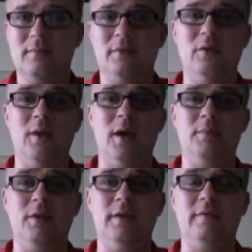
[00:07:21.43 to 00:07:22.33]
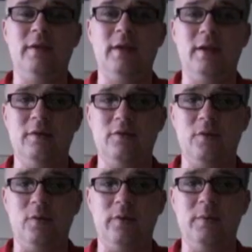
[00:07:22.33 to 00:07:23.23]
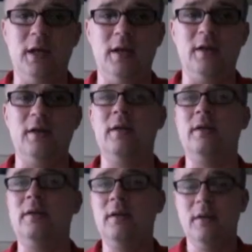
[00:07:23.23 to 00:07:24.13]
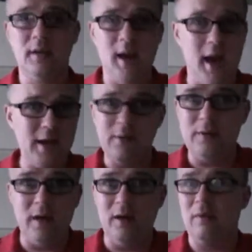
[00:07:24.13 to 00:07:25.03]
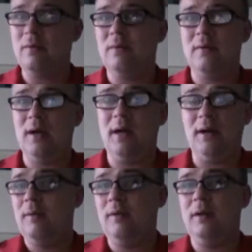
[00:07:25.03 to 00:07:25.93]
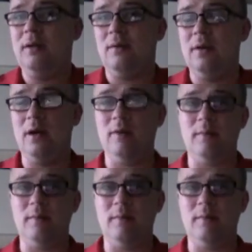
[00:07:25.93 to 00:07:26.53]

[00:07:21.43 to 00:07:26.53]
Do I believe that they control the media? And I don't know. I really don't know.